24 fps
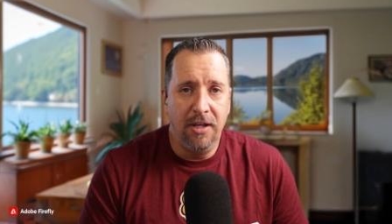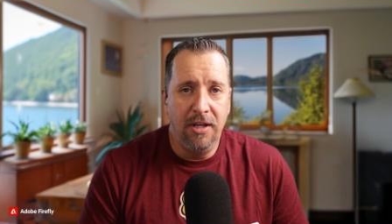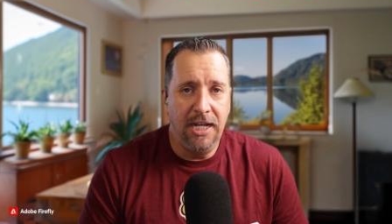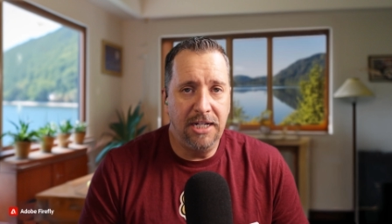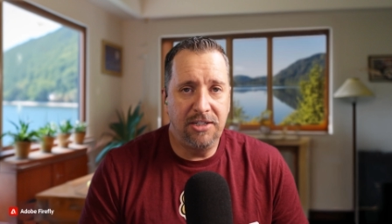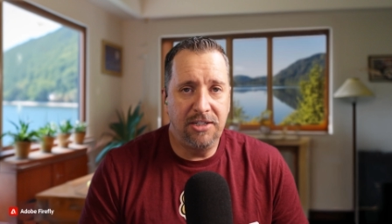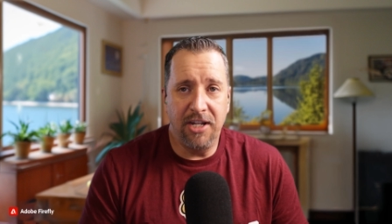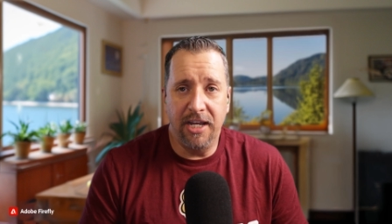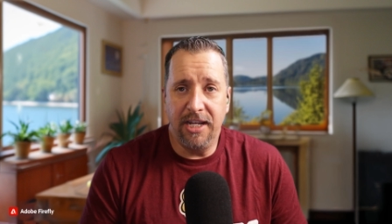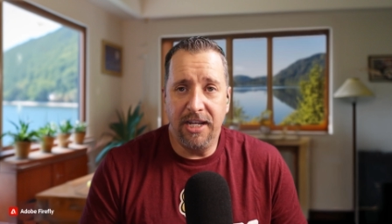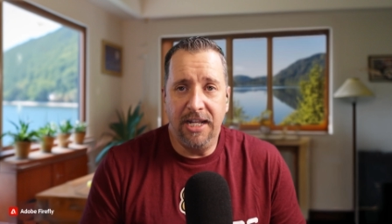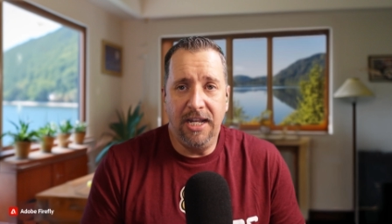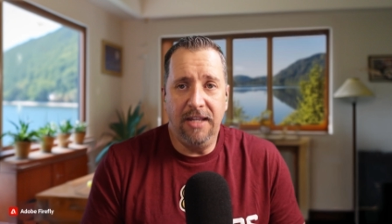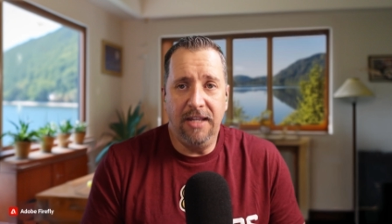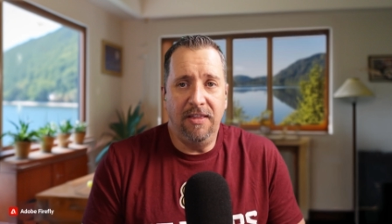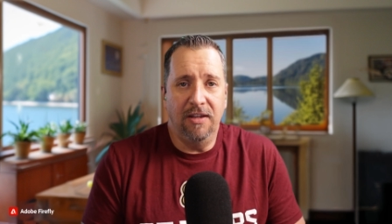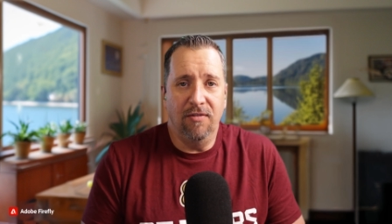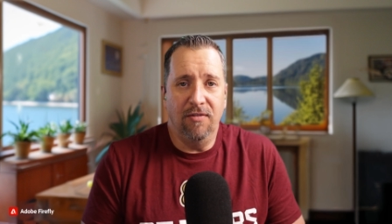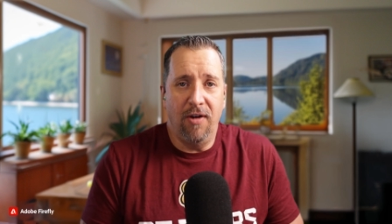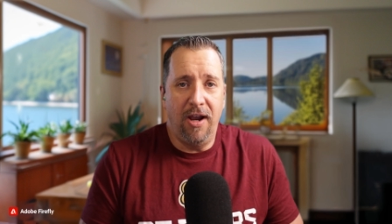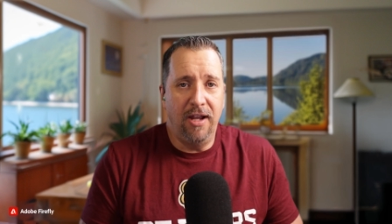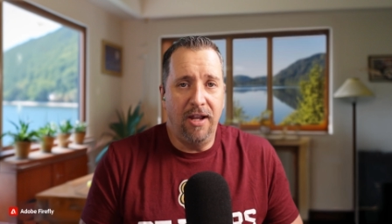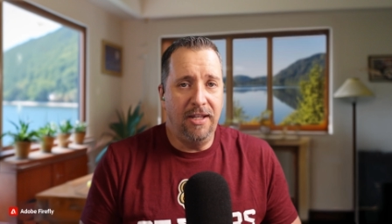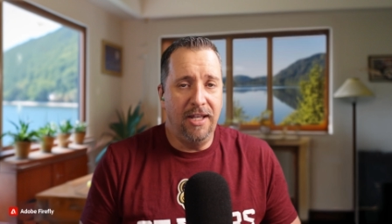It's like
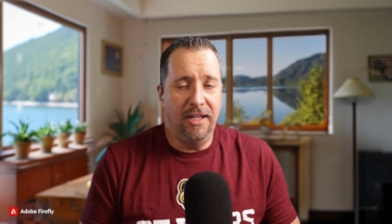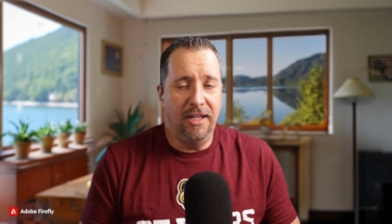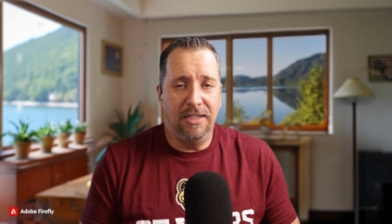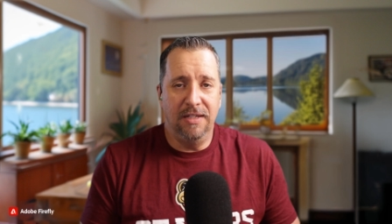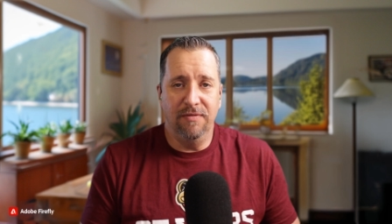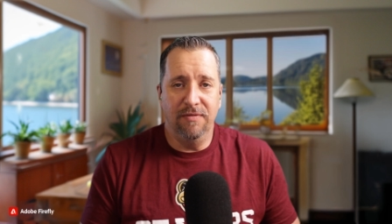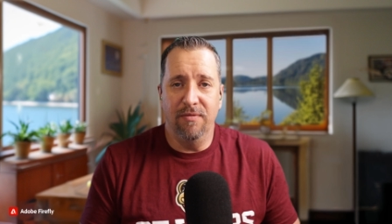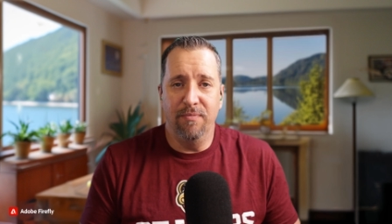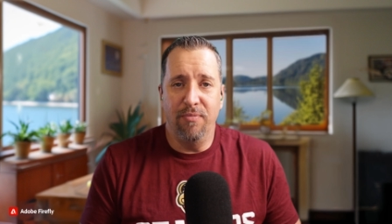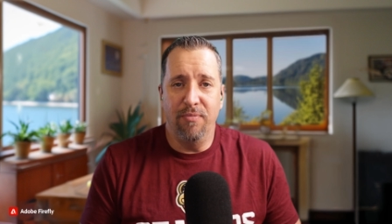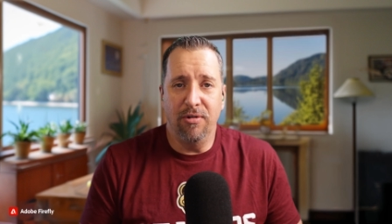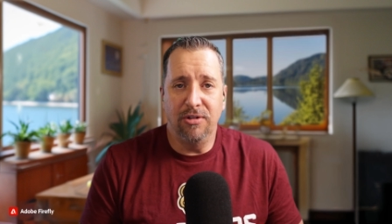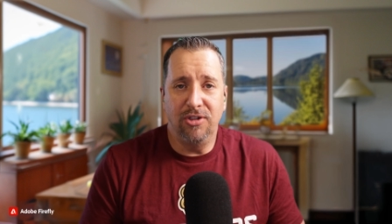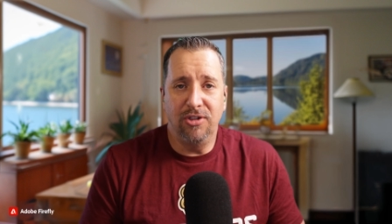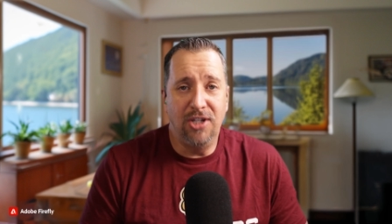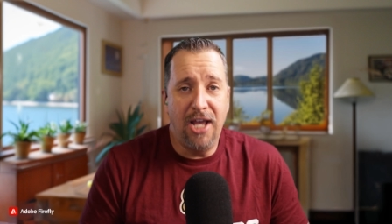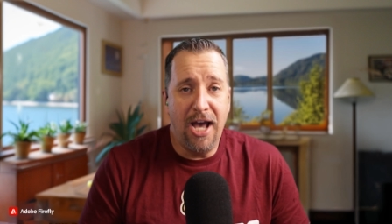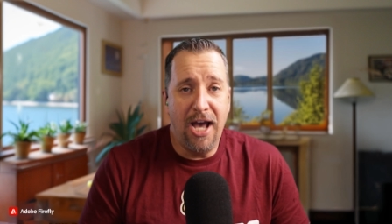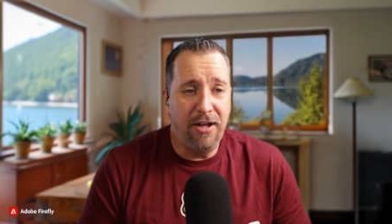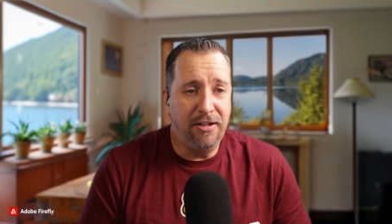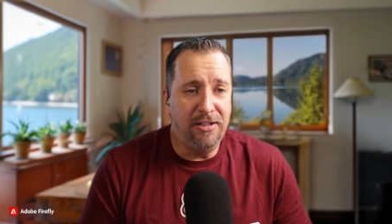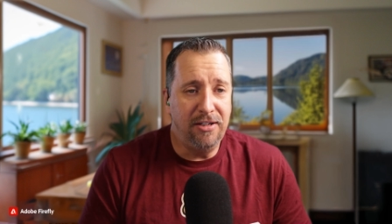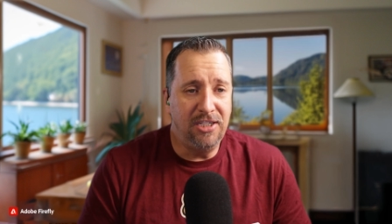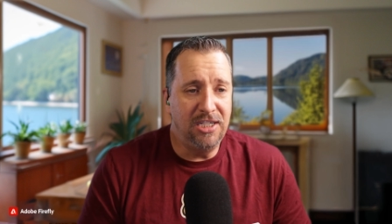anything, right? You got different
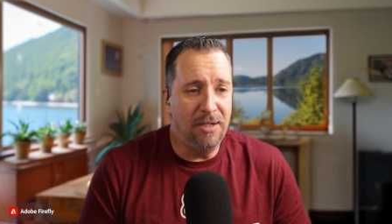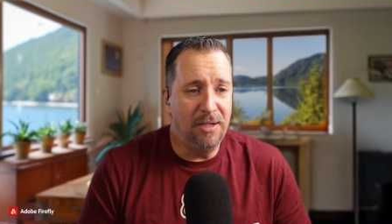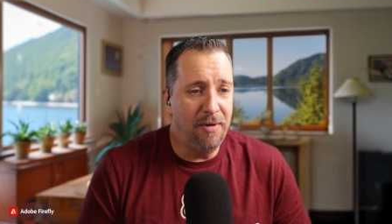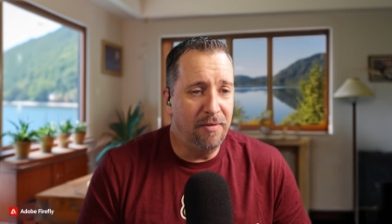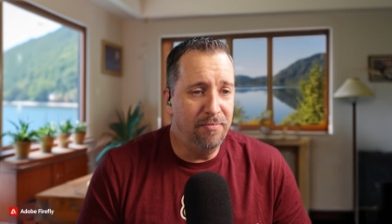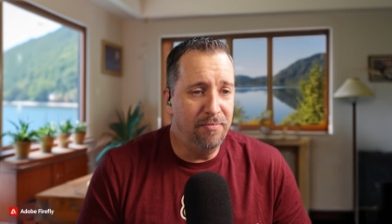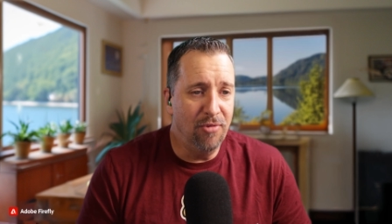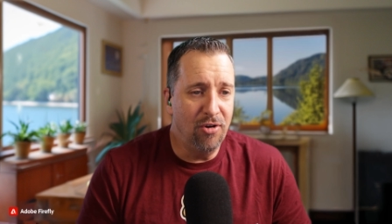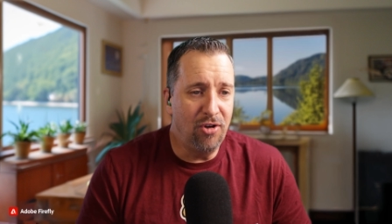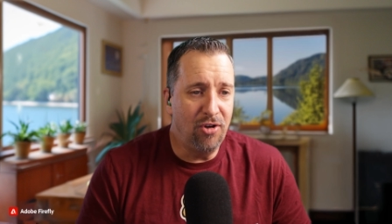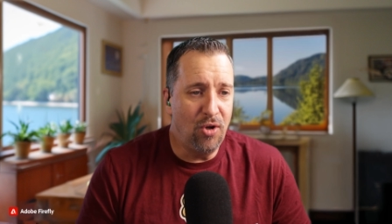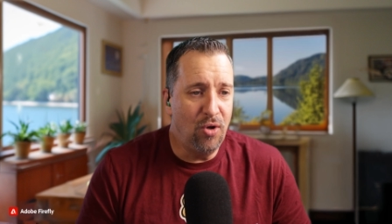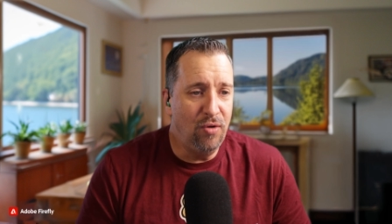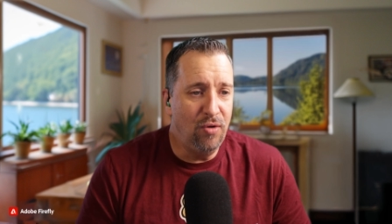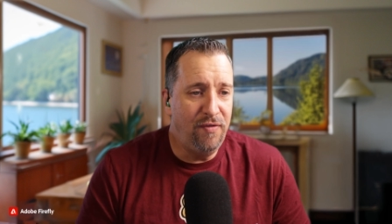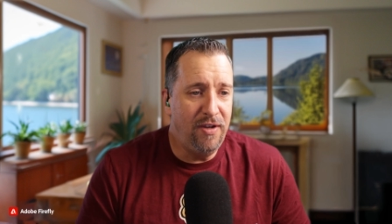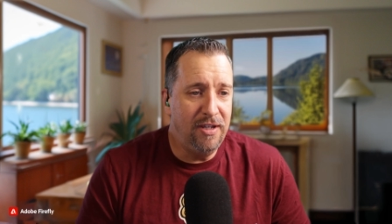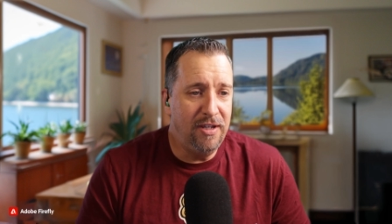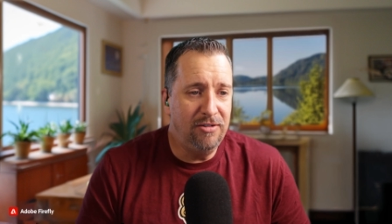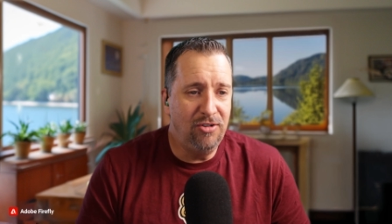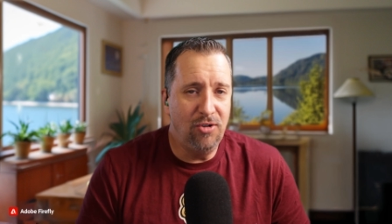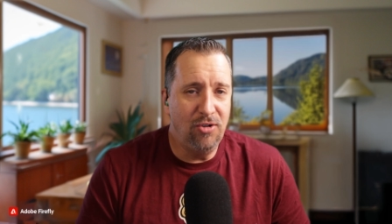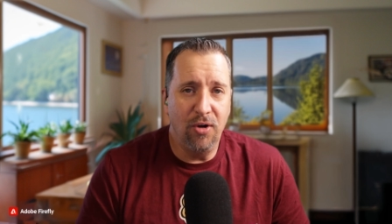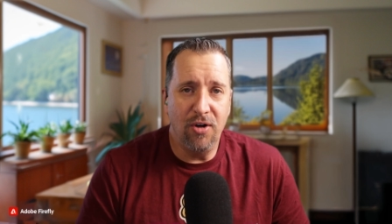personalities. Some of them are
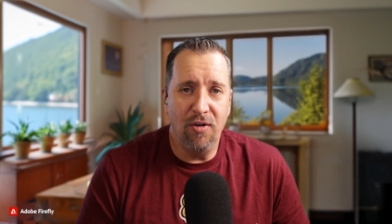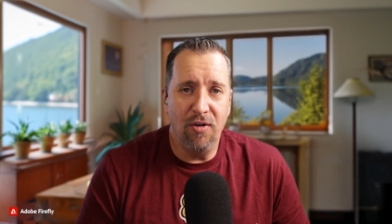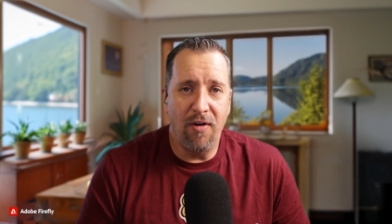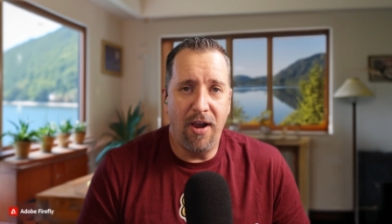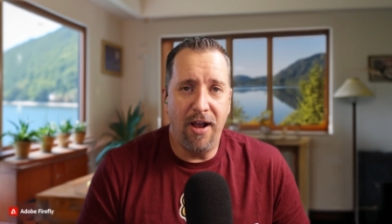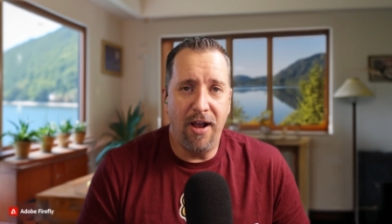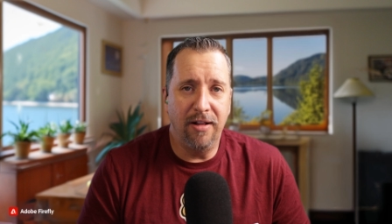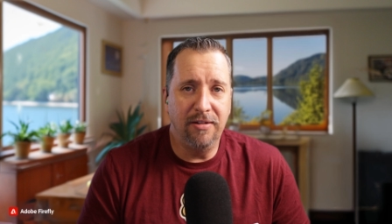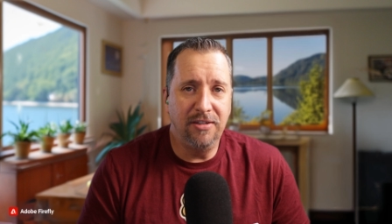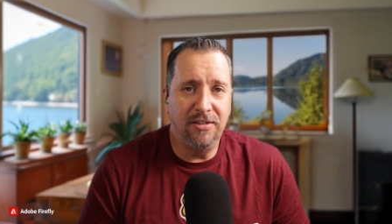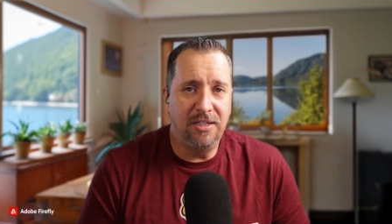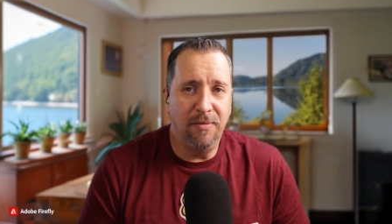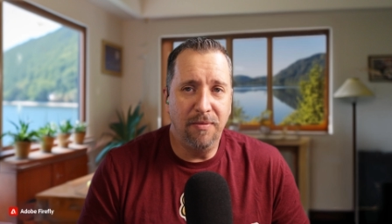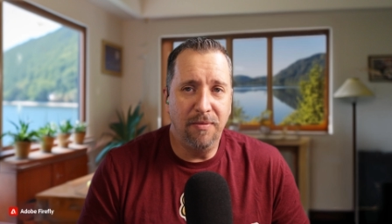goofy and joke around.